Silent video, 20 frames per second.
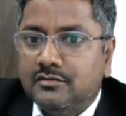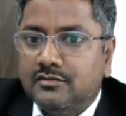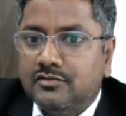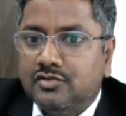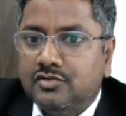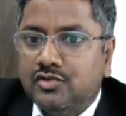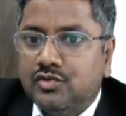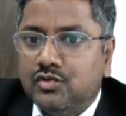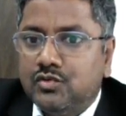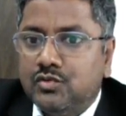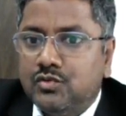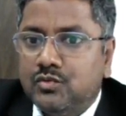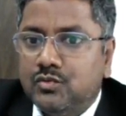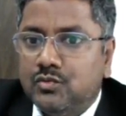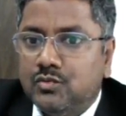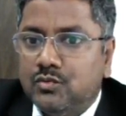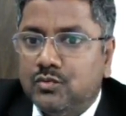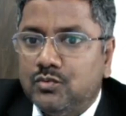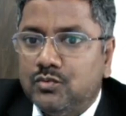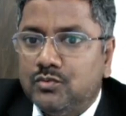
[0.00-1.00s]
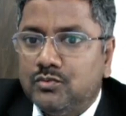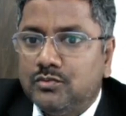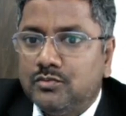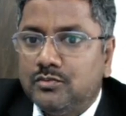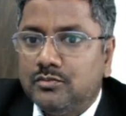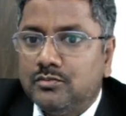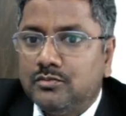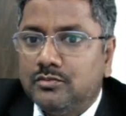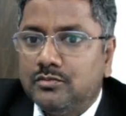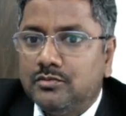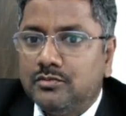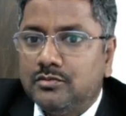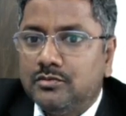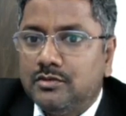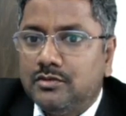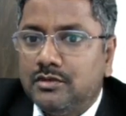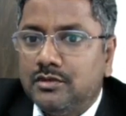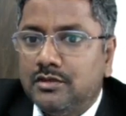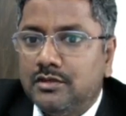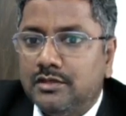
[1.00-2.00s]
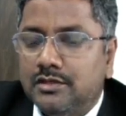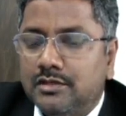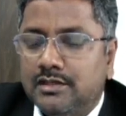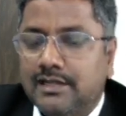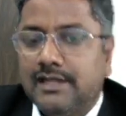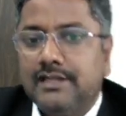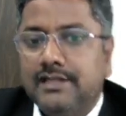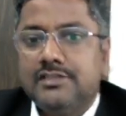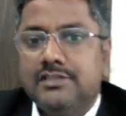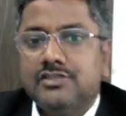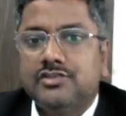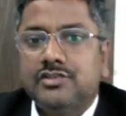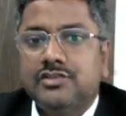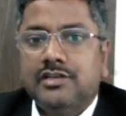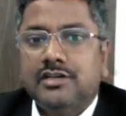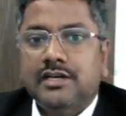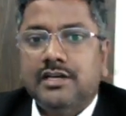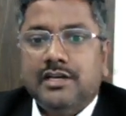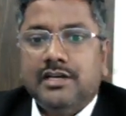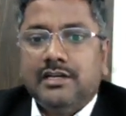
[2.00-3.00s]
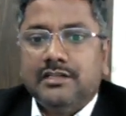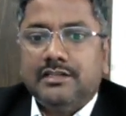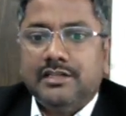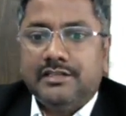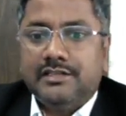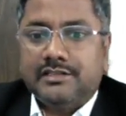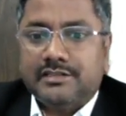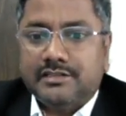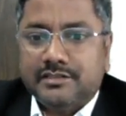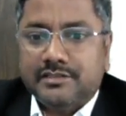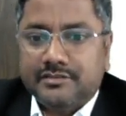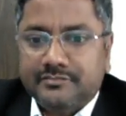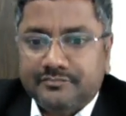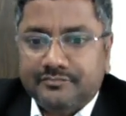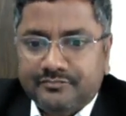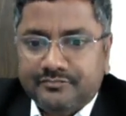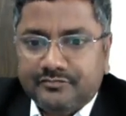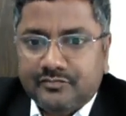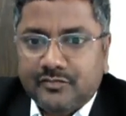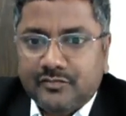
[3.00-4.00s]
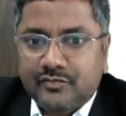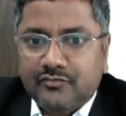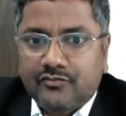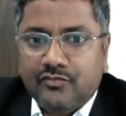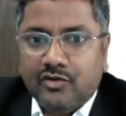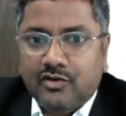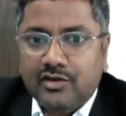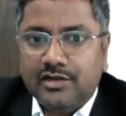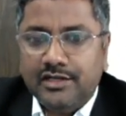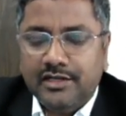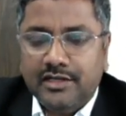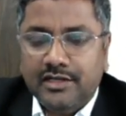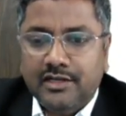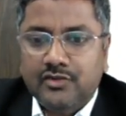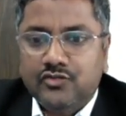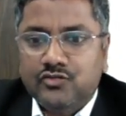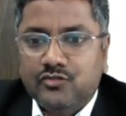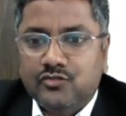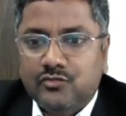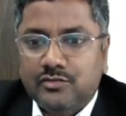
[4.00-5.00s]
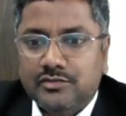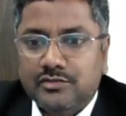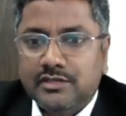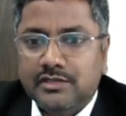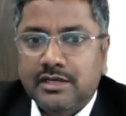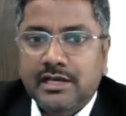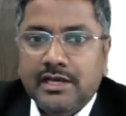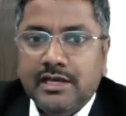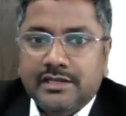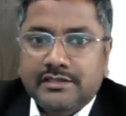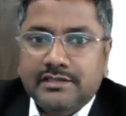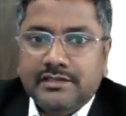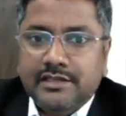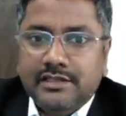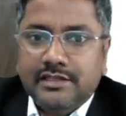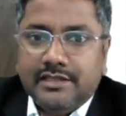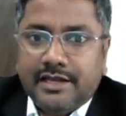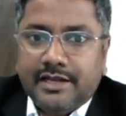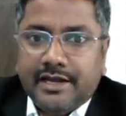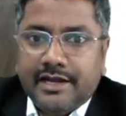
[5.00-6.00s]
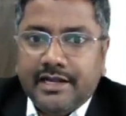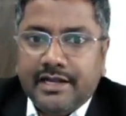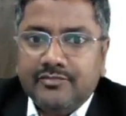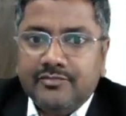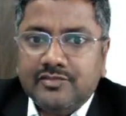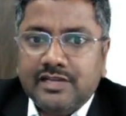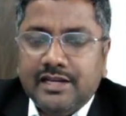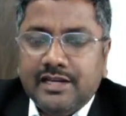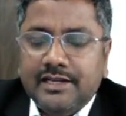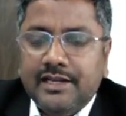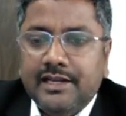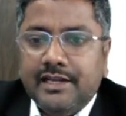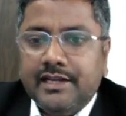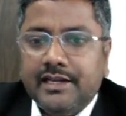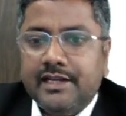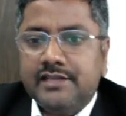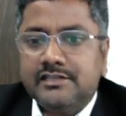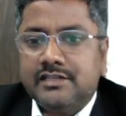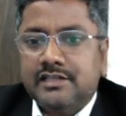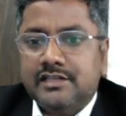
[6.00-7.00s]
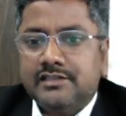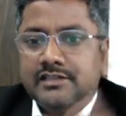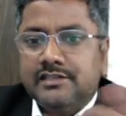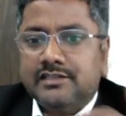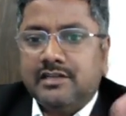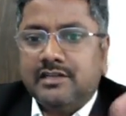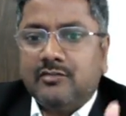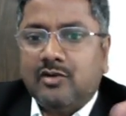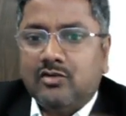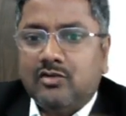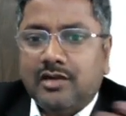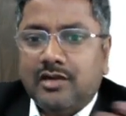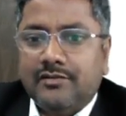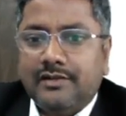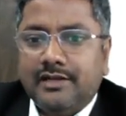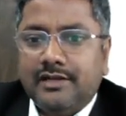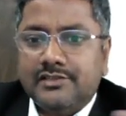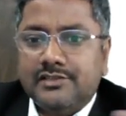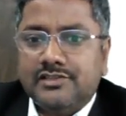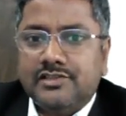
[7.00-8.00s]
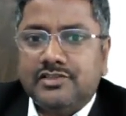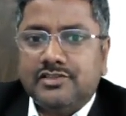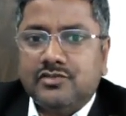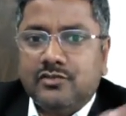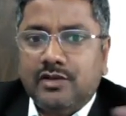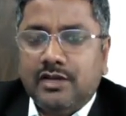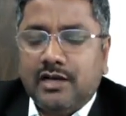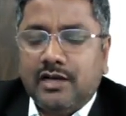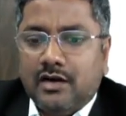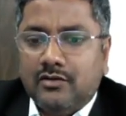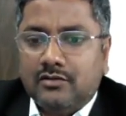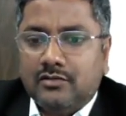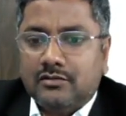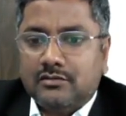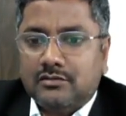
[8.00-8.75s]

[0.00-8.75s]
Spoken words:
2, right? This 40 kilojoules. See, negative sign indicates that this amount of energy is going out.